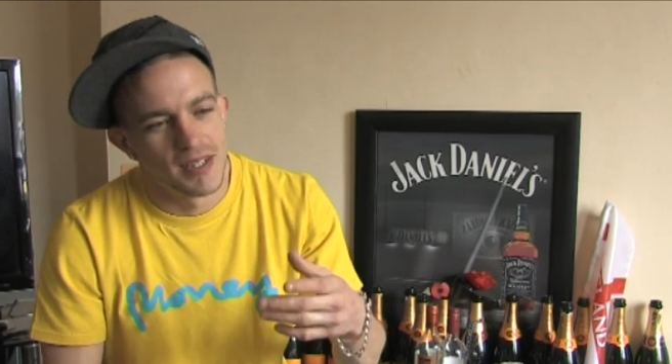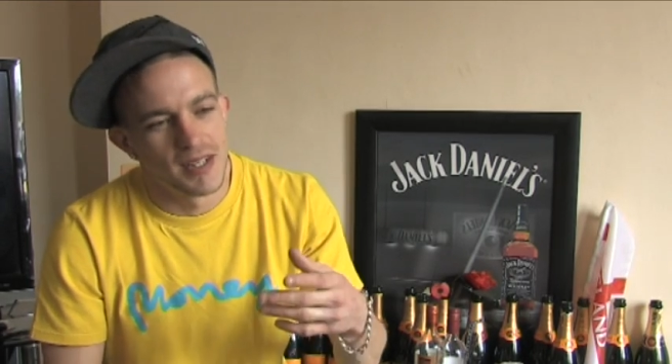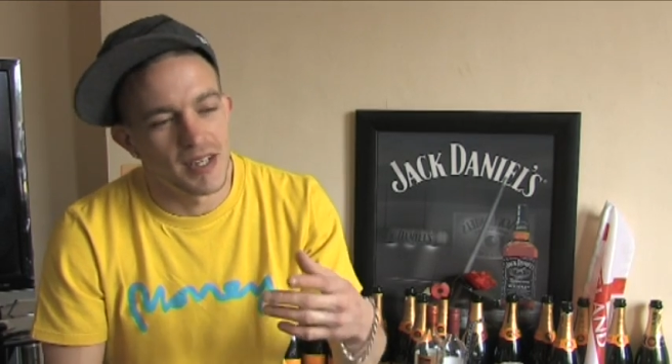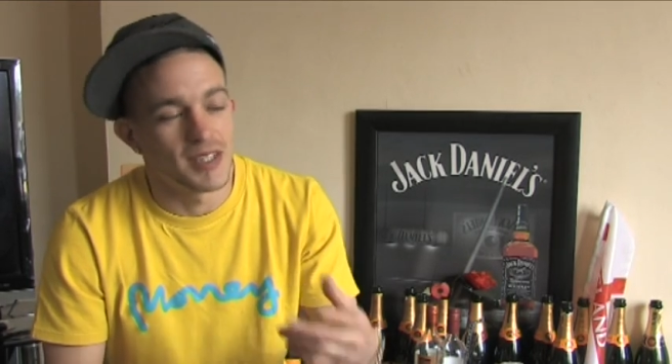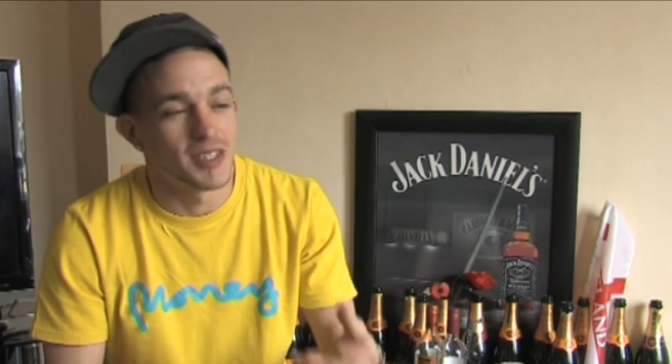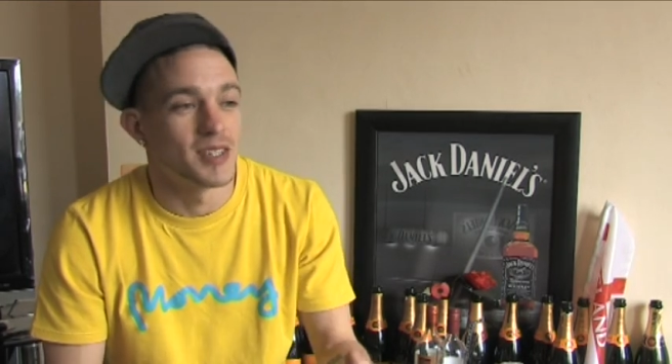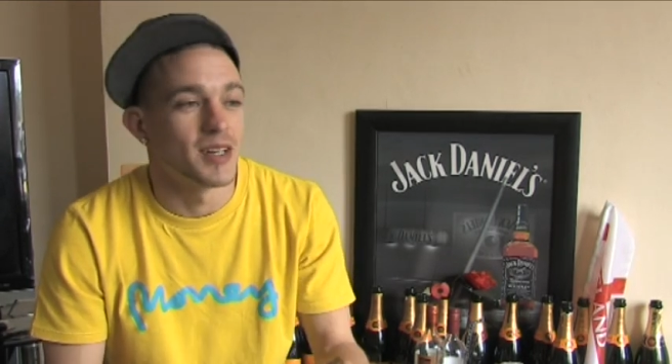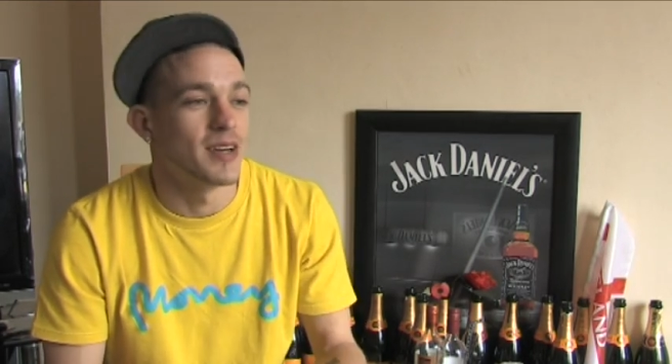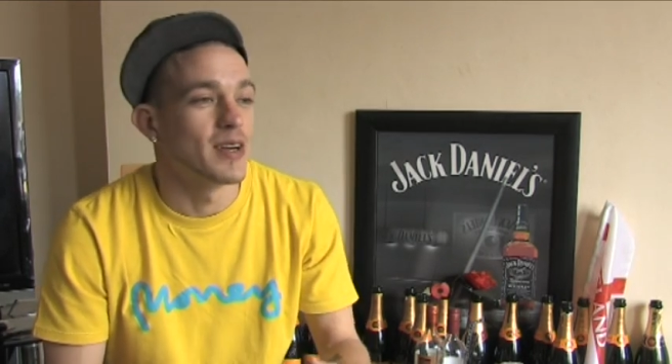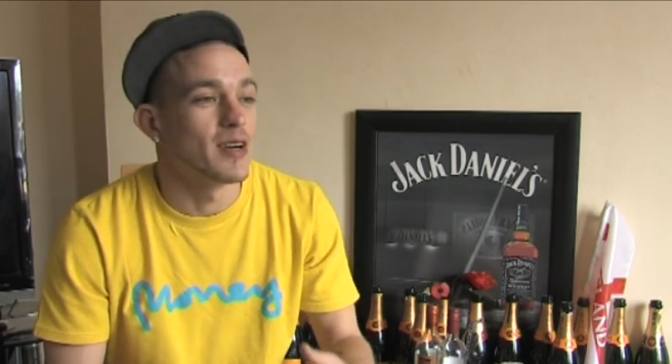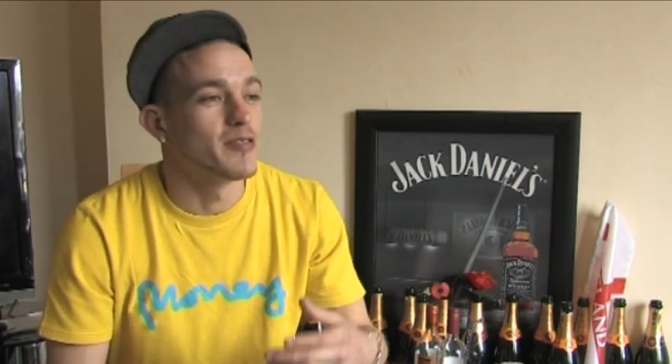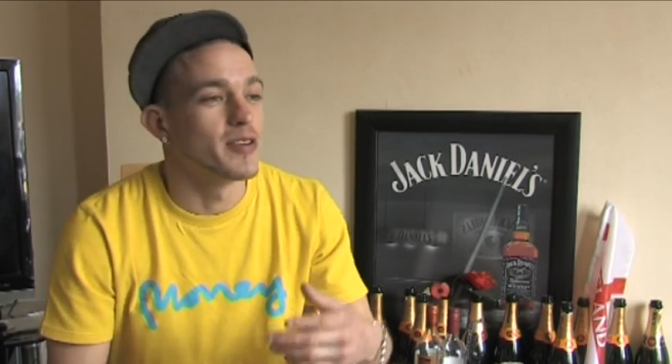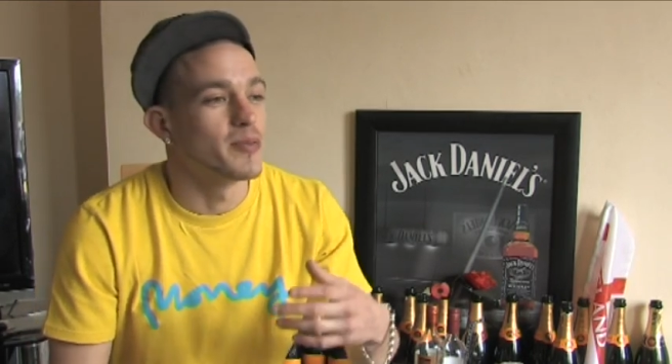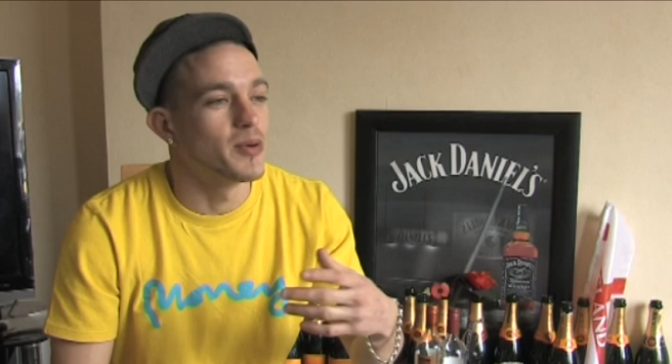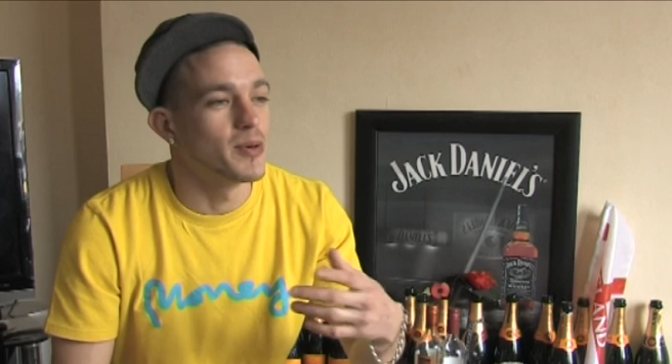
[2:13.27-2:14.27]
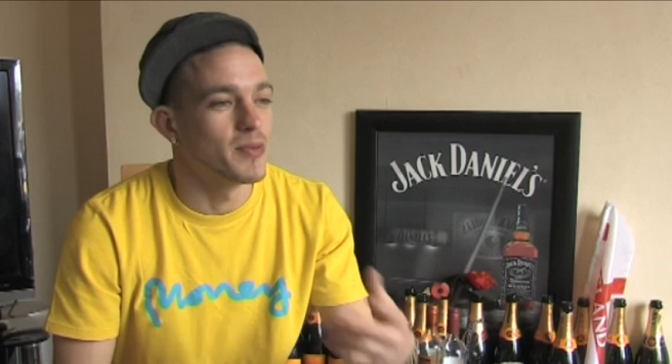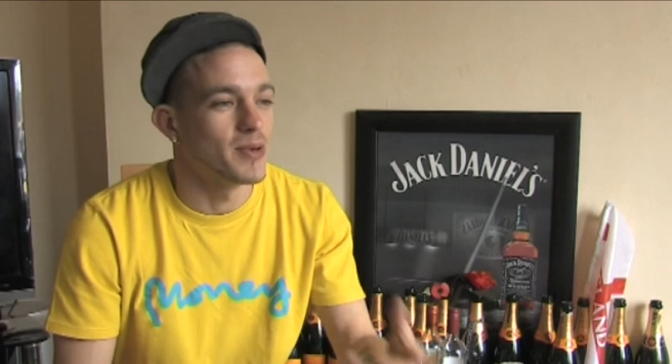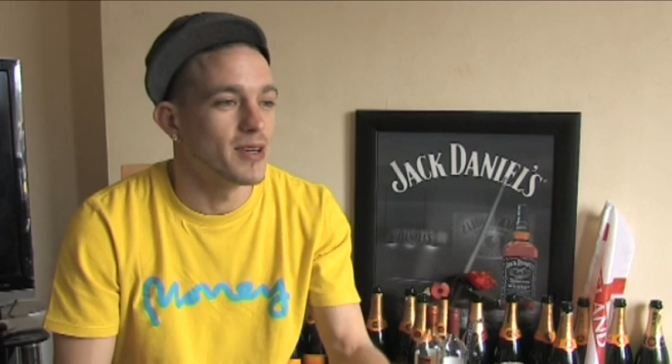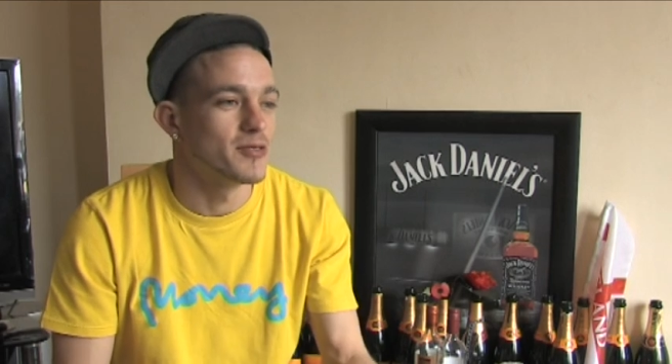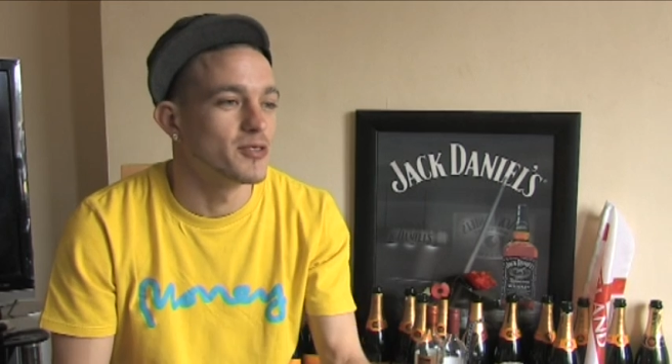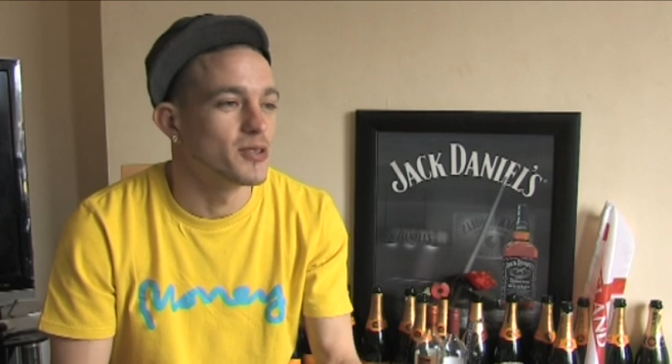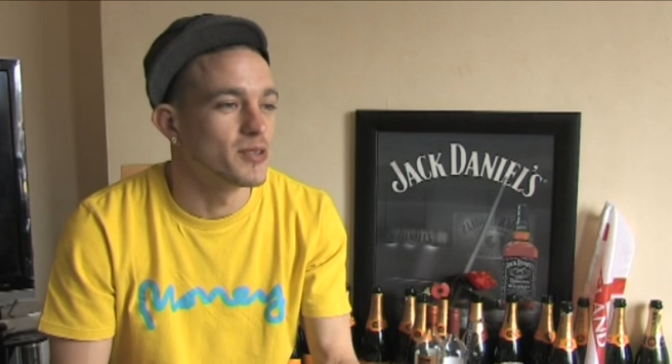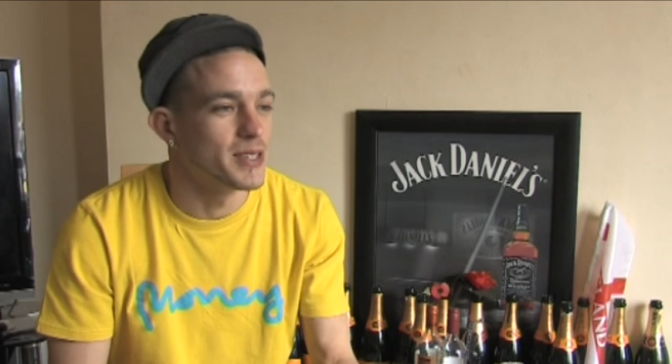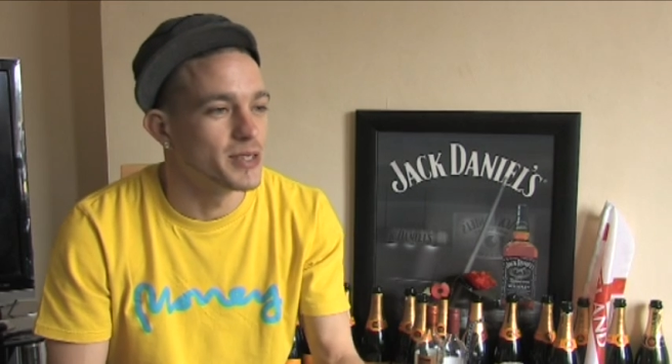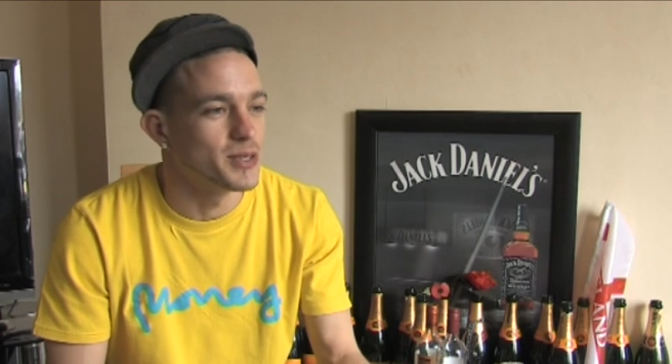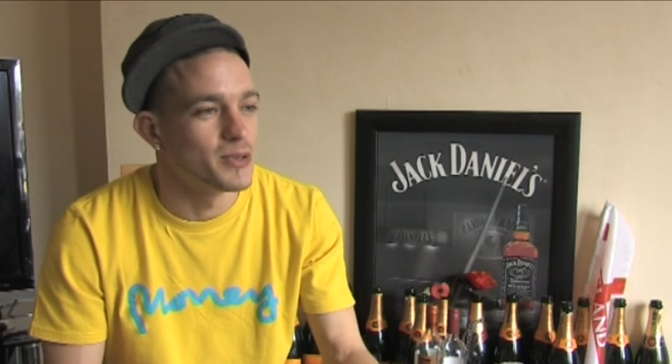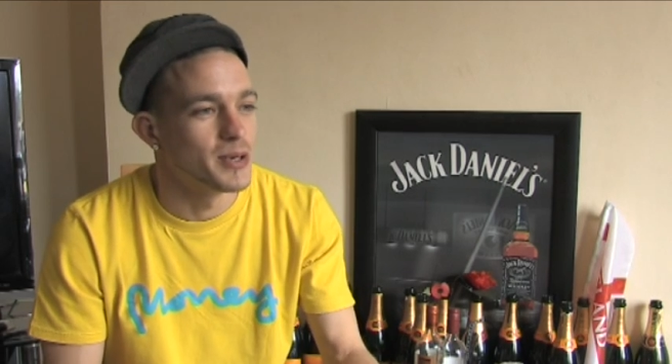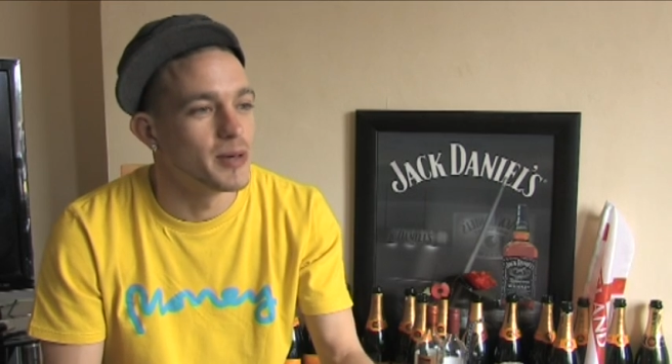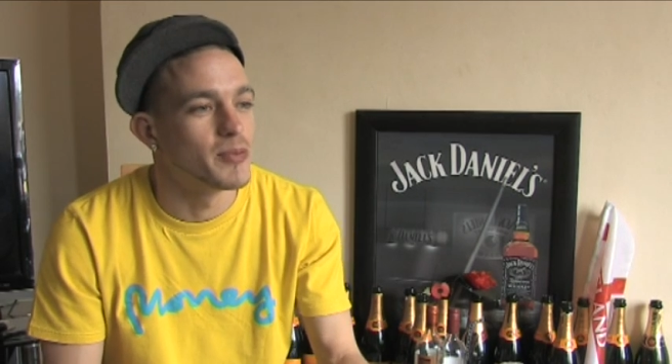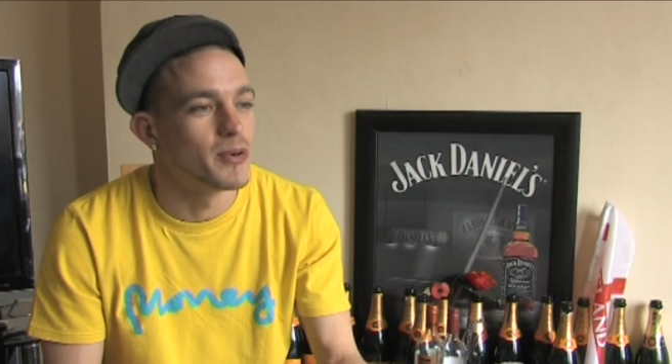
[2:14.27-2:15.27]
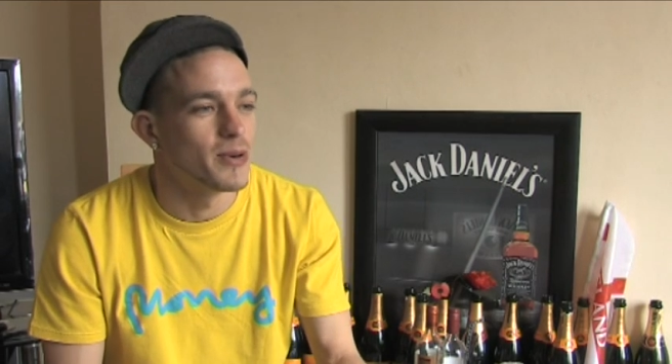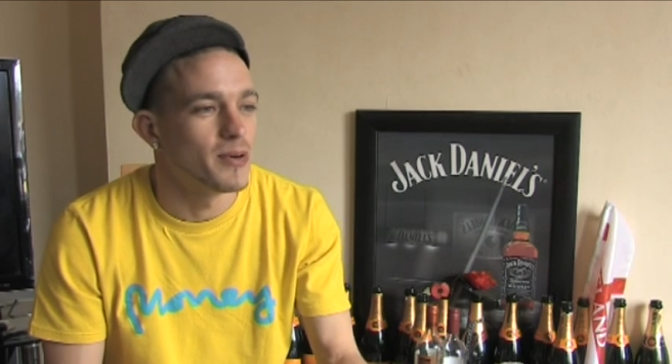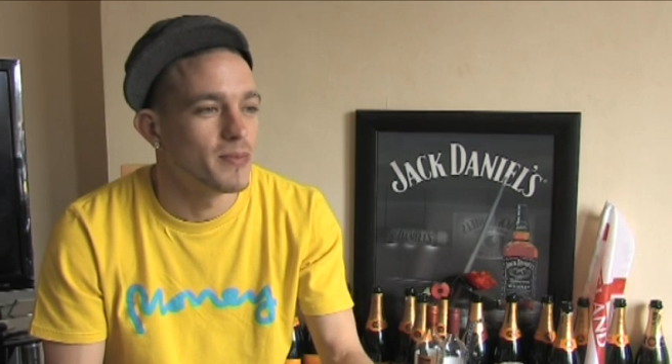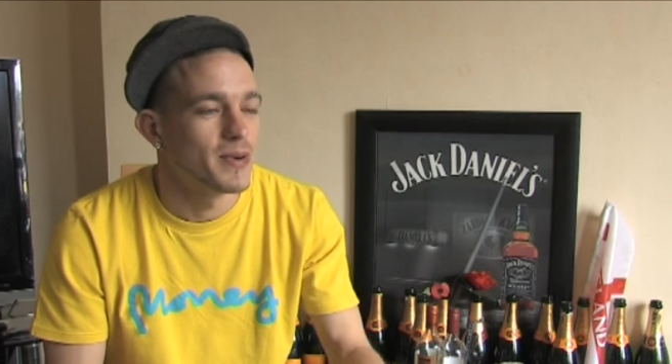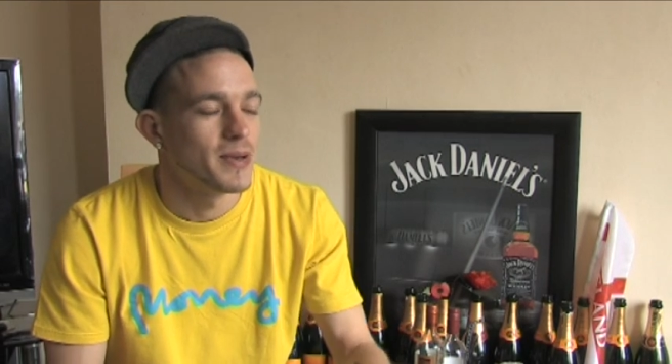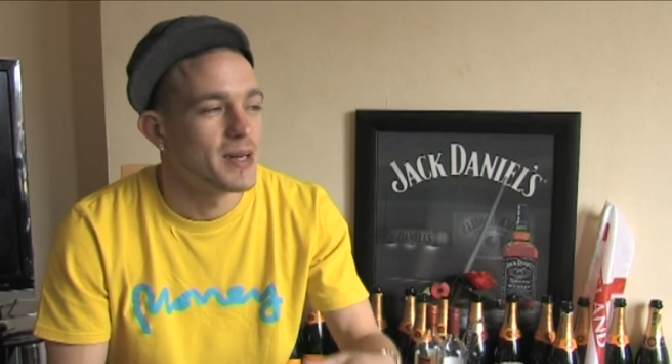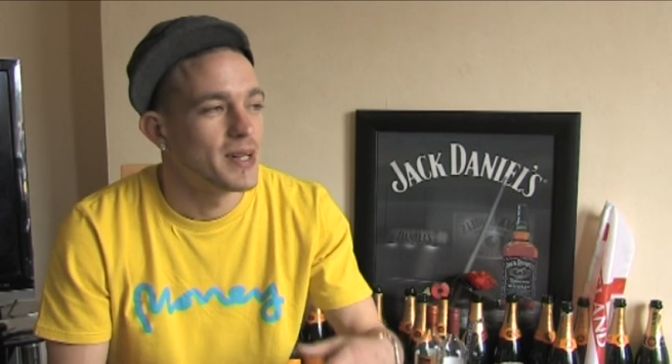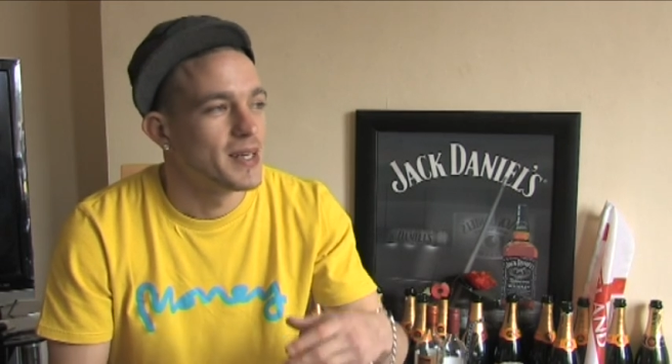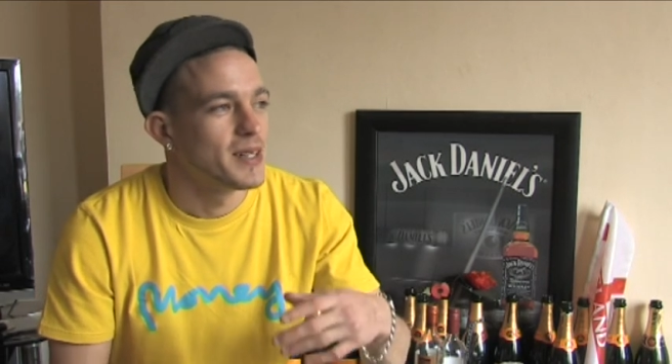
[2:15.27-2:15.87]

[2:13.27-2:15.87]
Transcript: like I said, I love hip hop, I love traditional hip hop,